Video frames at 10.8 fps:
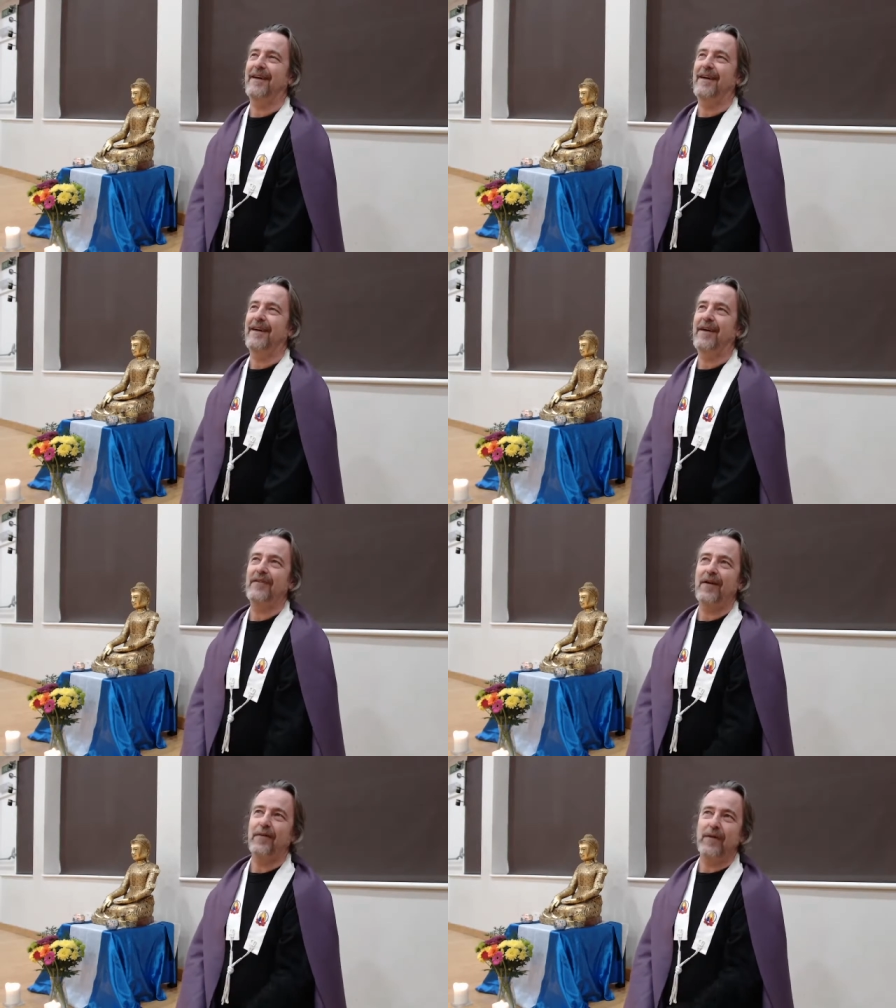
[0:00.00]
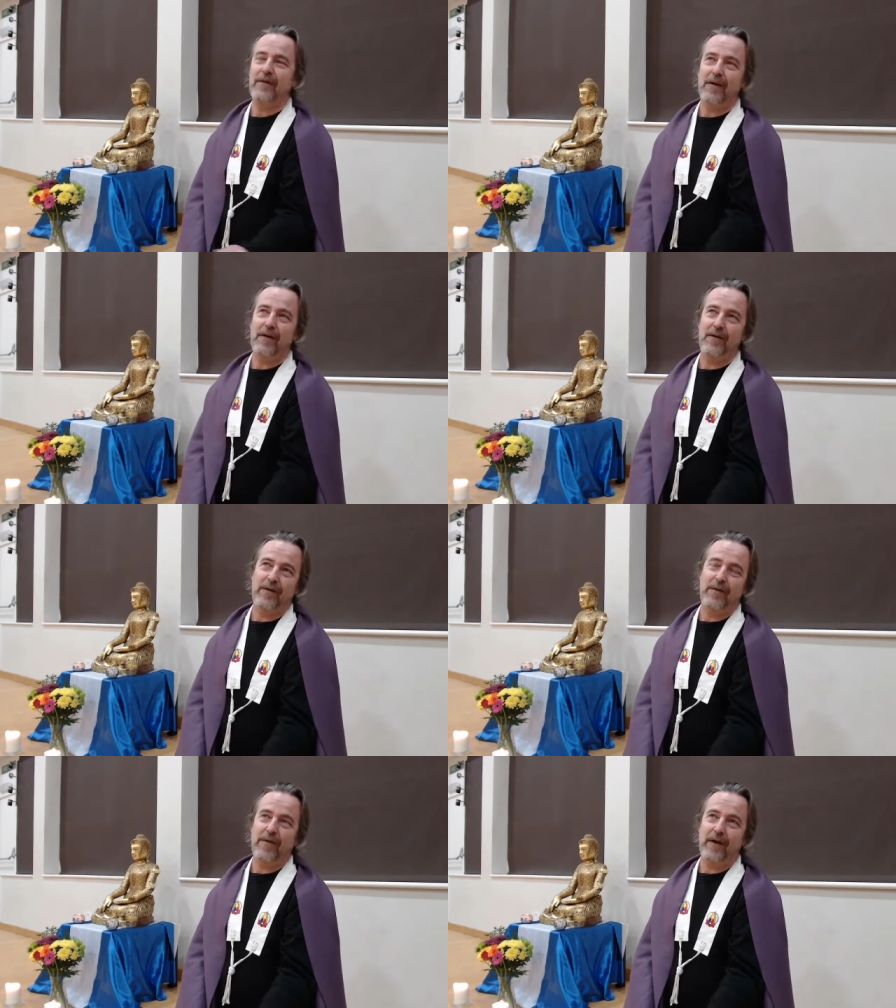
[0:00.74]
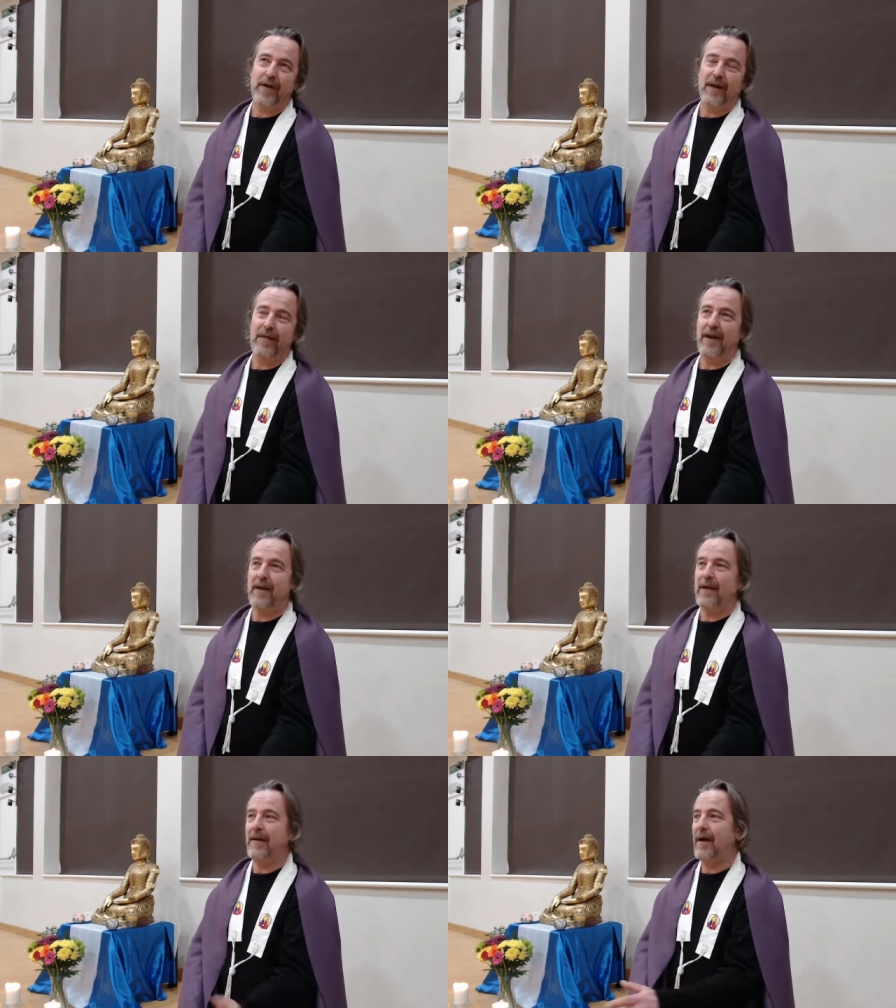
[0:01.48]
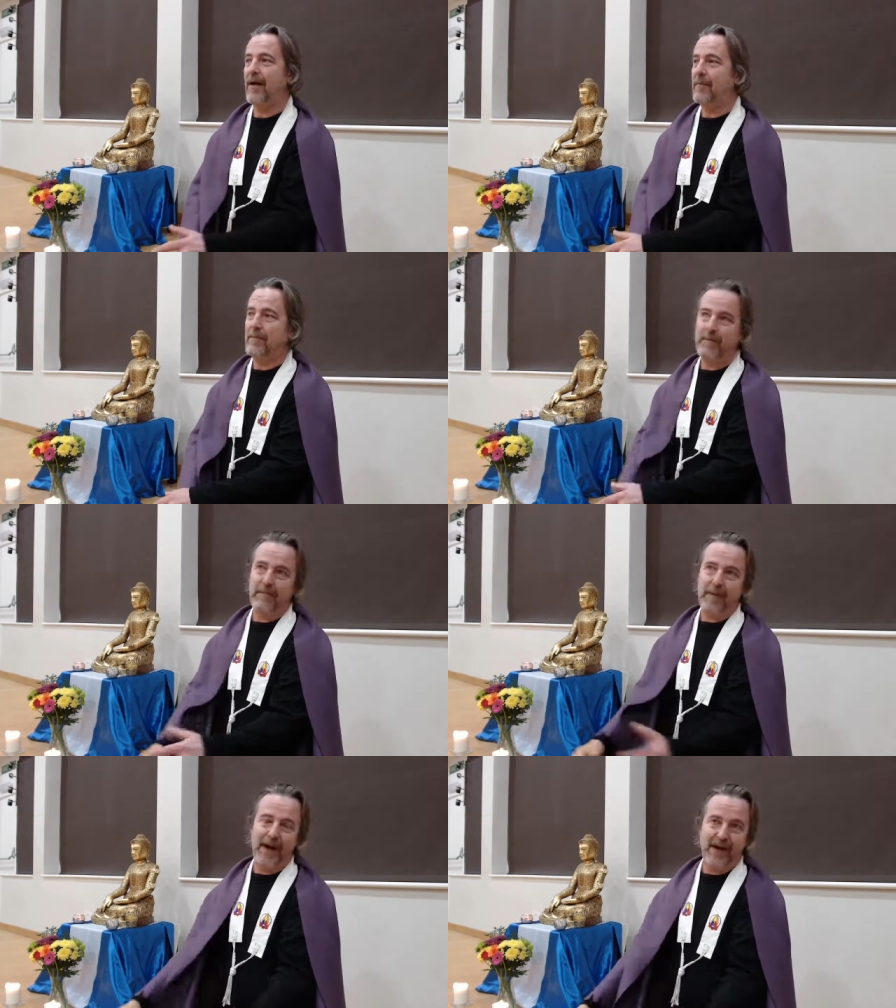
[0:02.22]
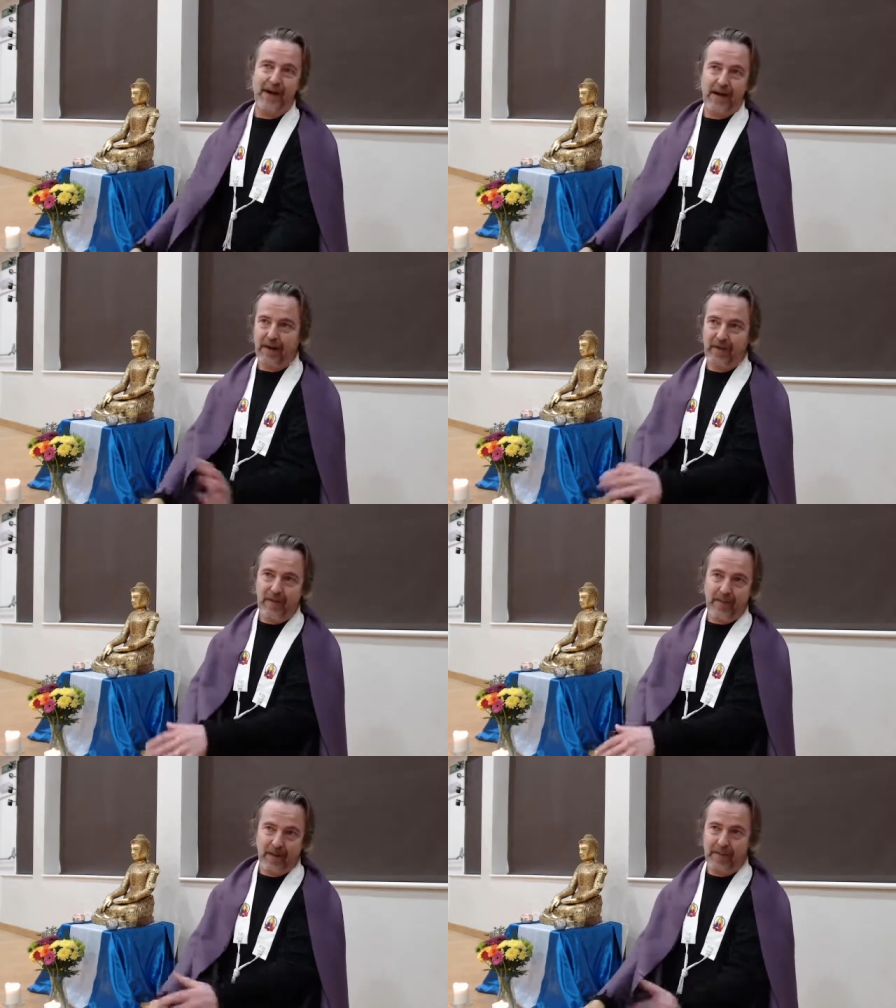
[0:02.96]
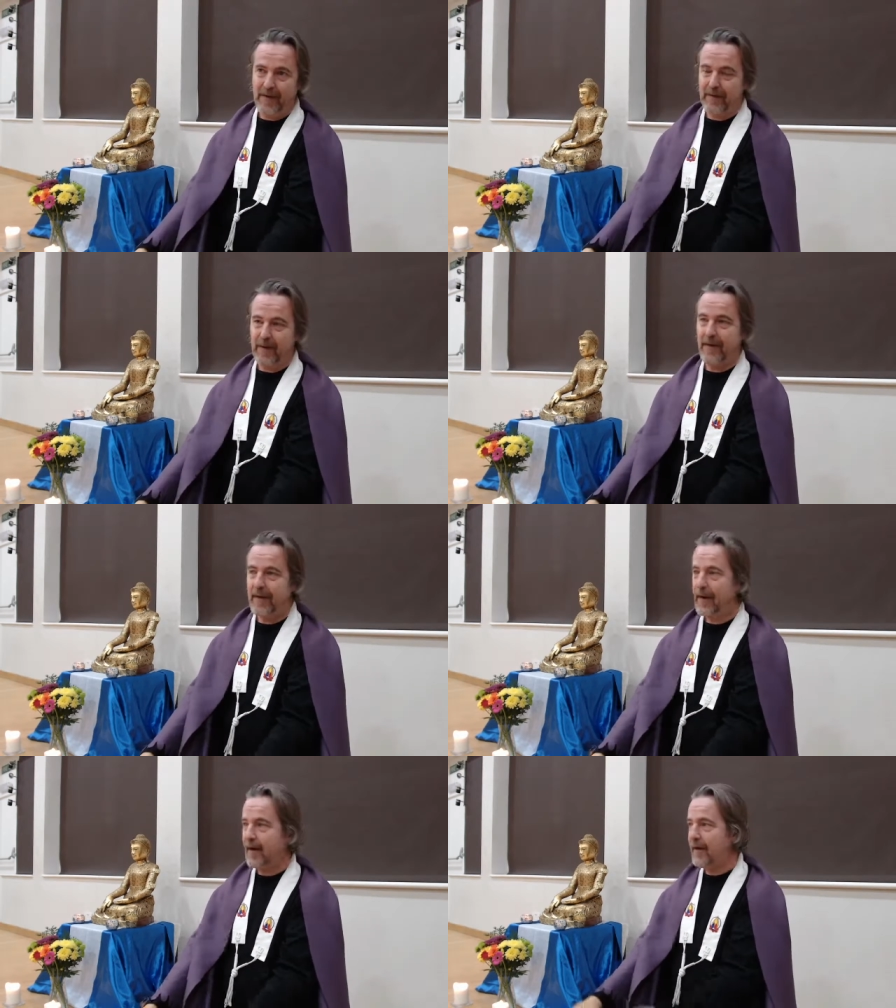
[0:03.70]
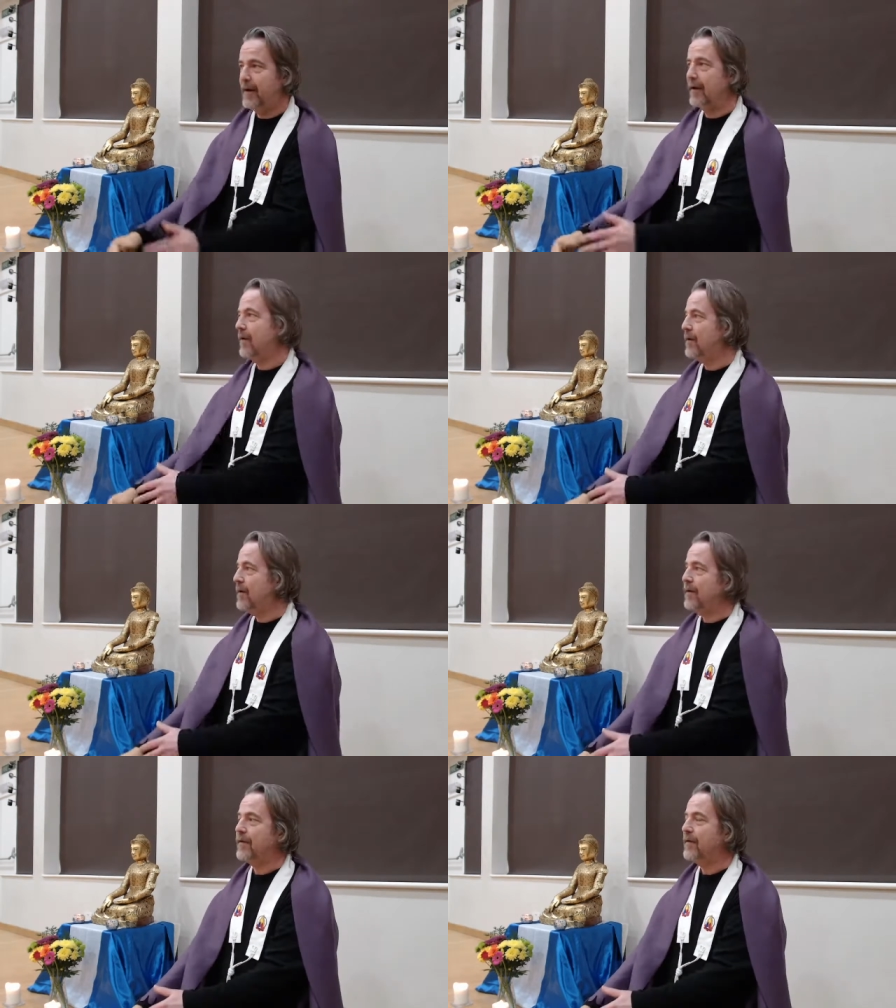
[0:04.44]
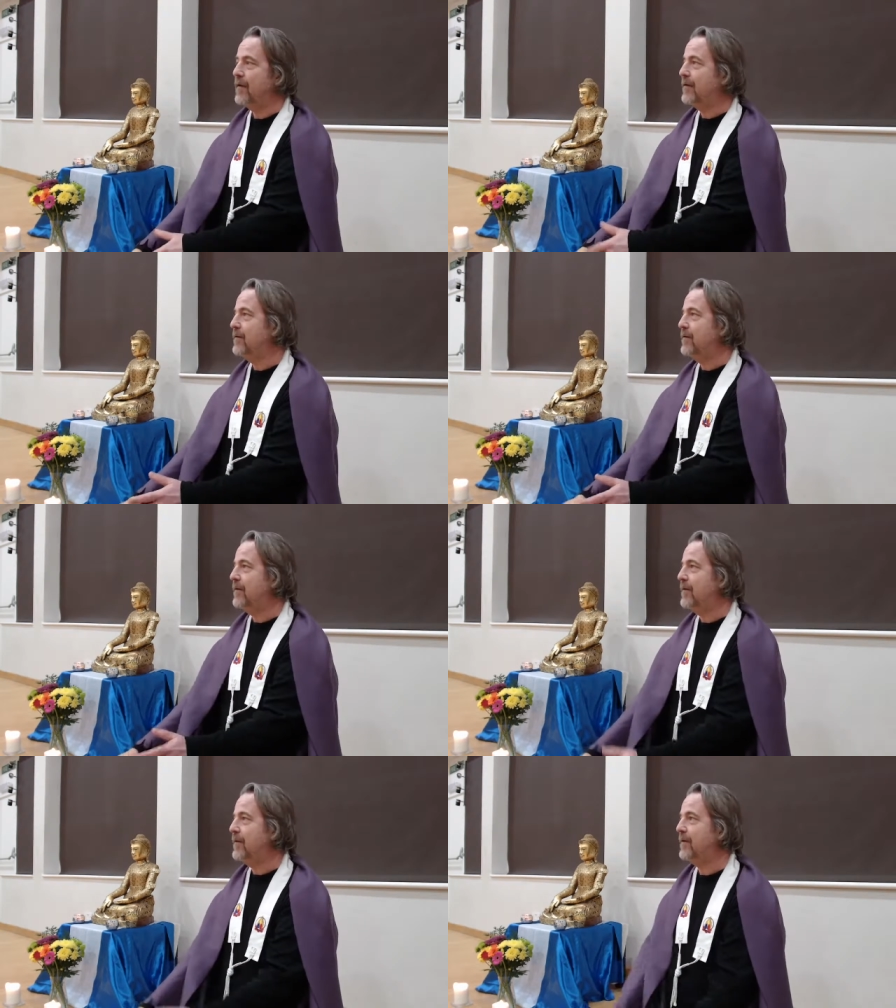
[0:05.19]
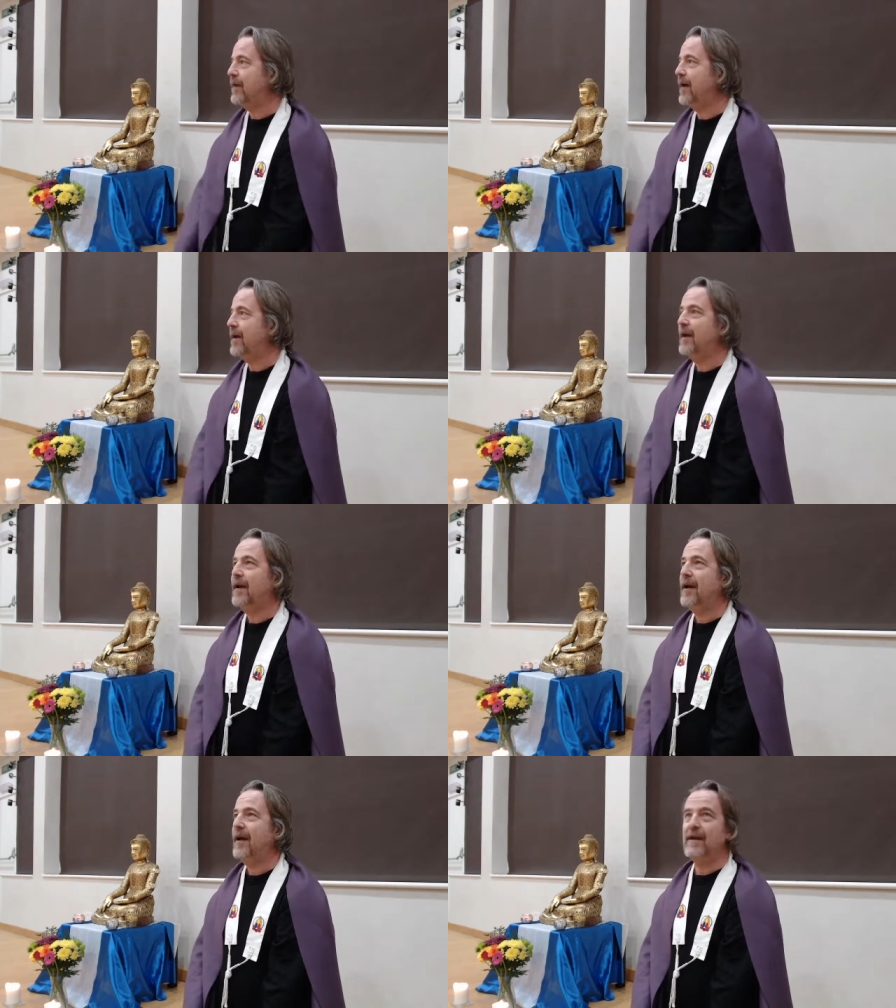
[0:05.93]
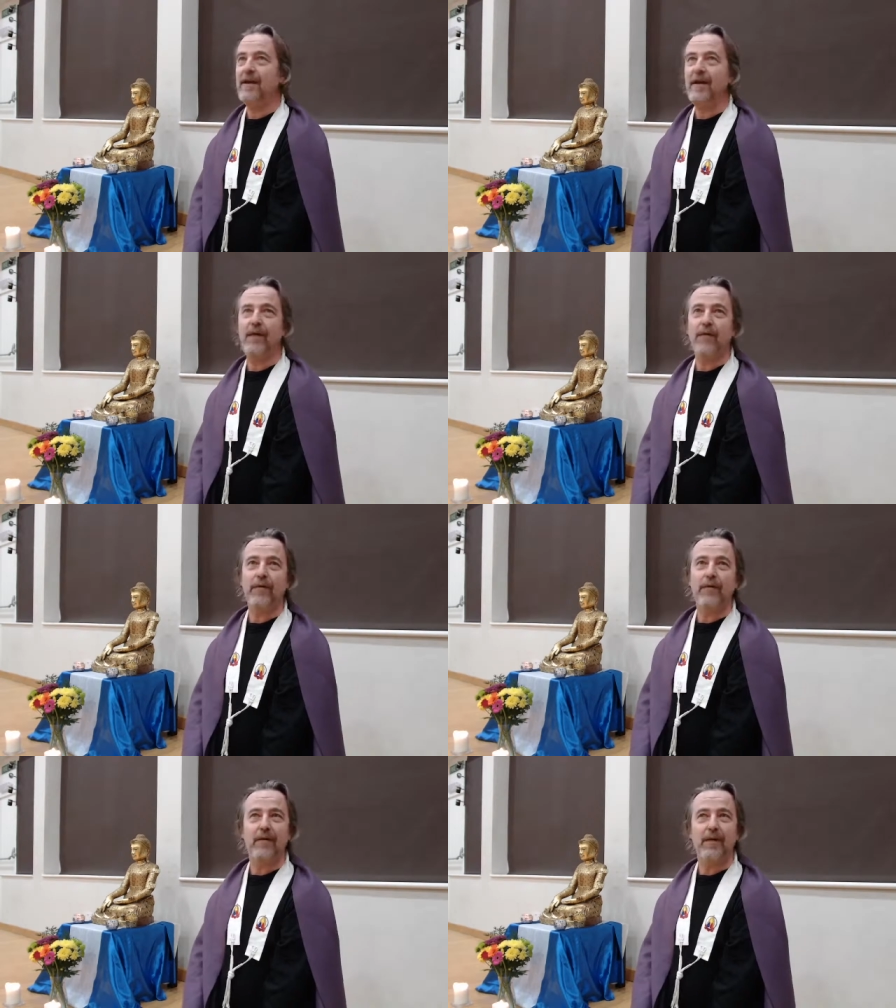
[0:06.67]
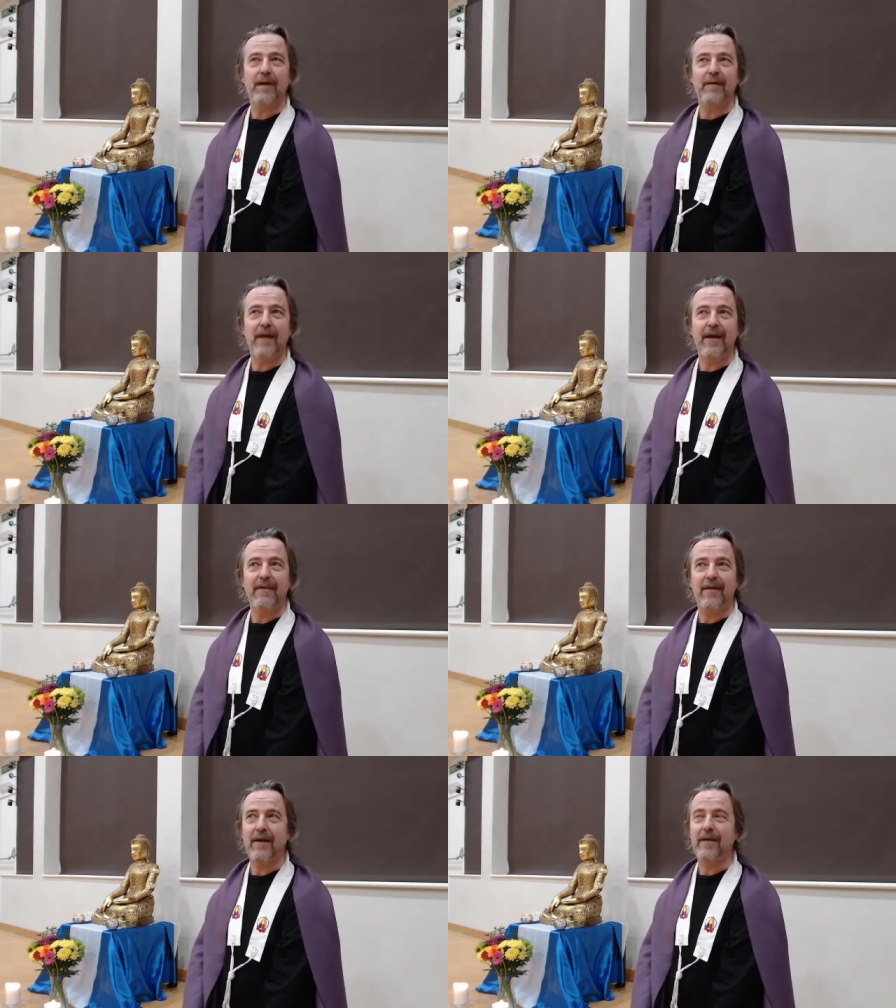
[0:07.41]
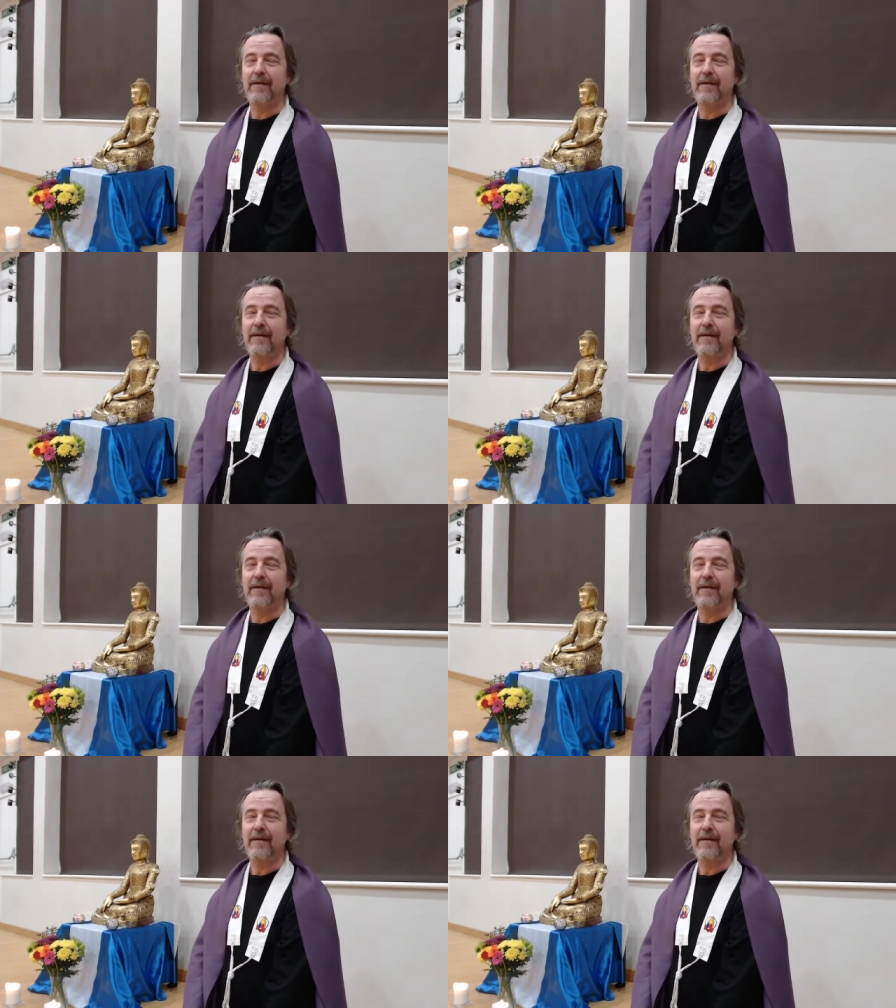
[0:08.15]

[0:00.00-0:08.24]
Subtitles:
I say I'll do a solitary retreat and then I'll be back in London being busy, and then I'll go on another solitary retreat, say a year or 2 years later,